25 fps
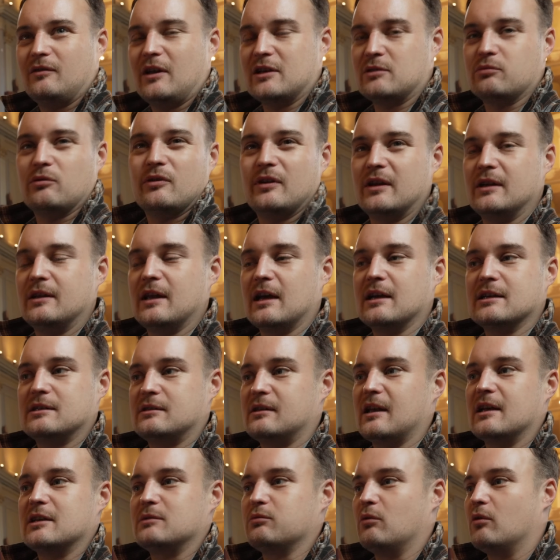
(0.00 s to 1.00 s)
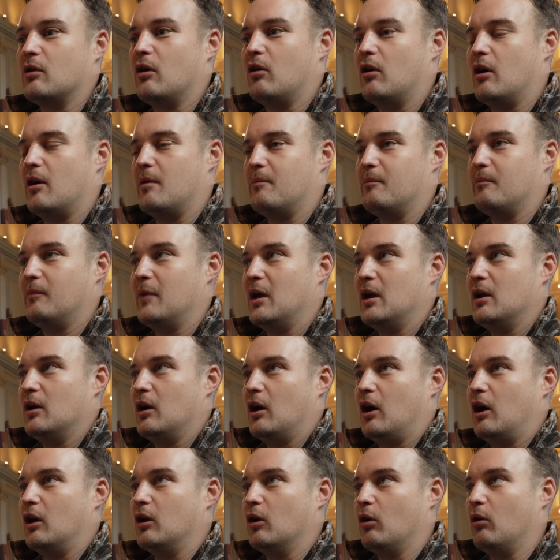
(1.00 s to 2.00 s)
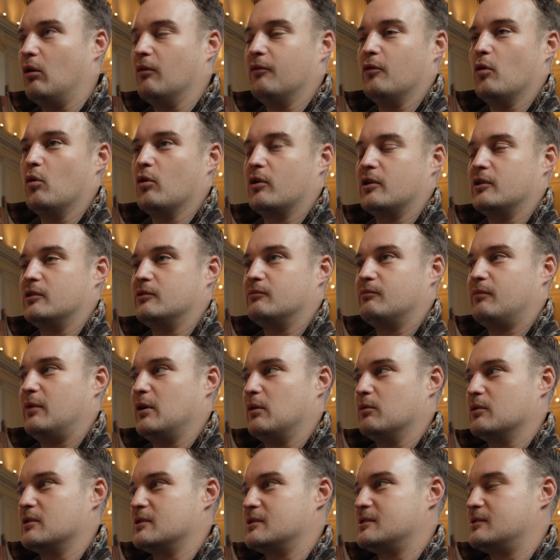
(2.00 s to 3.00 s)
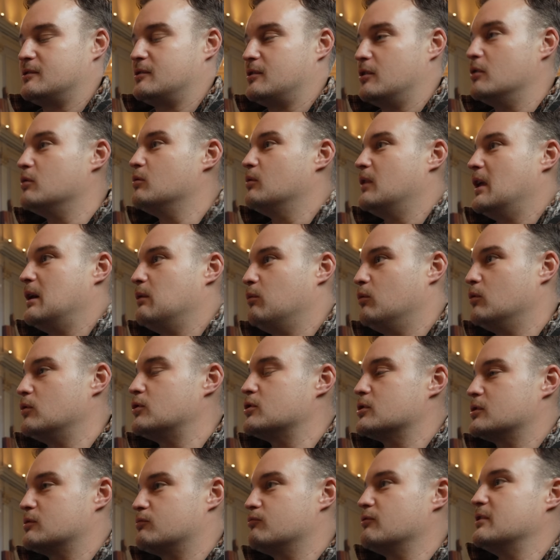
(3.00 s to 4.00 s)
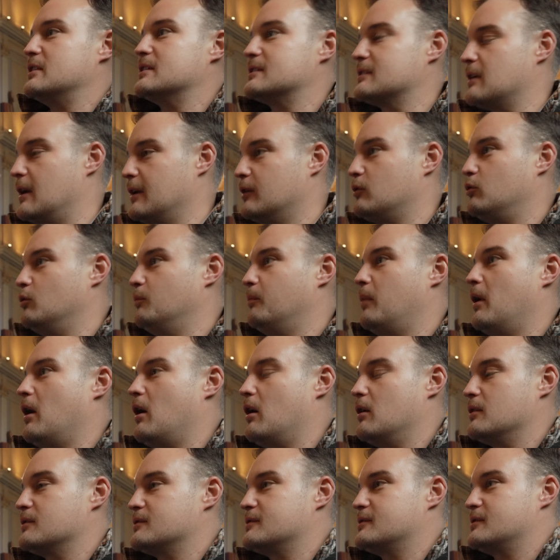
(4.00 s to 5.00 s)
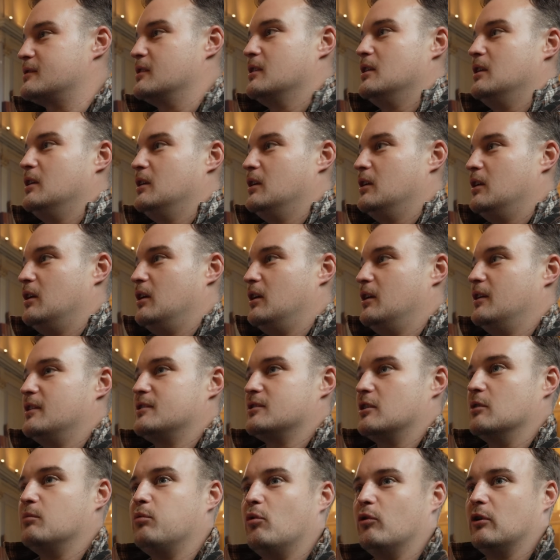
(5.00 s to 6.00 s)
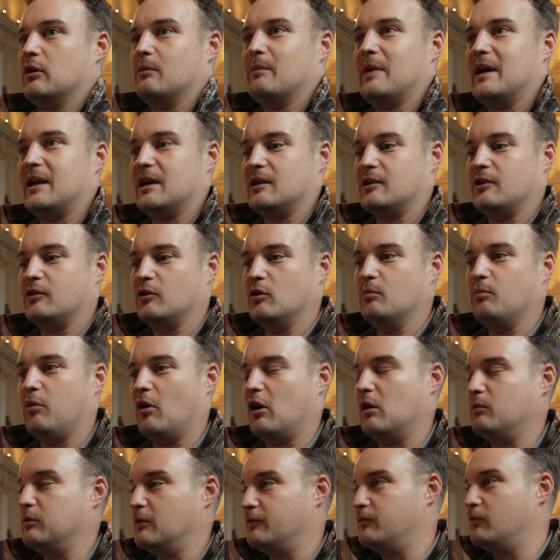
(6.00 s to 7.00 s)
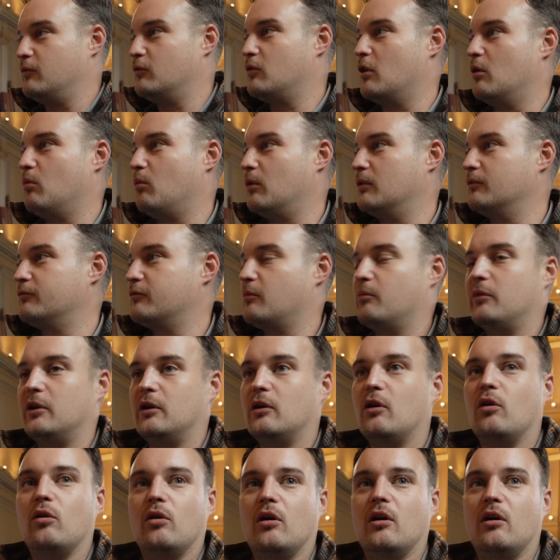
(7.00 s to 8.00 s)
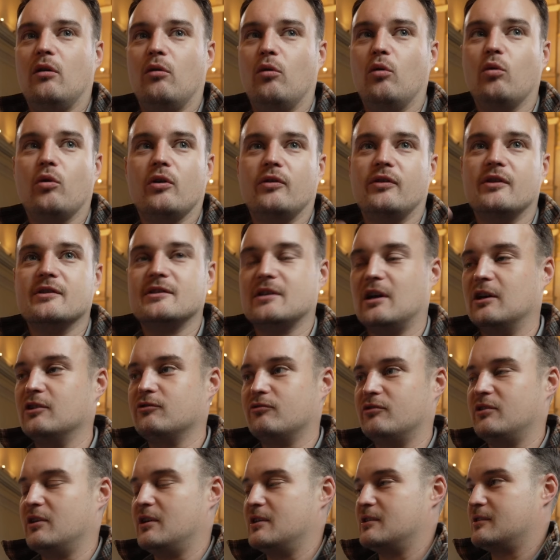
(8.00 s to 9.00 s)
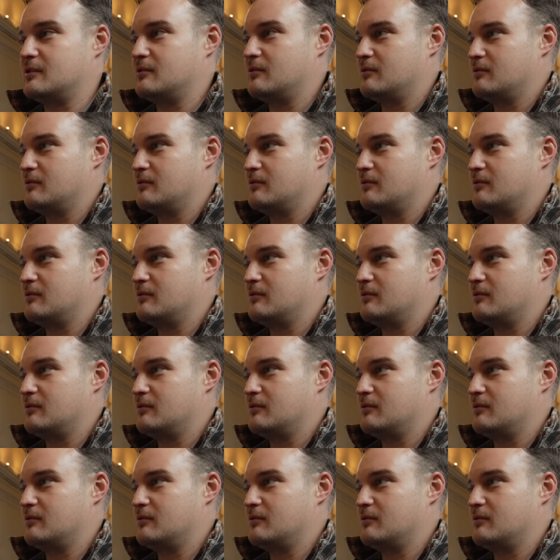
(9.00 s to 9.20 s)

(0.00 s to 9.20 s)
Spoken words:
That's what a lot of organ builders do. They will just recycle parts. There's no point in making a new pipe if you've got one from an organ that's 100 years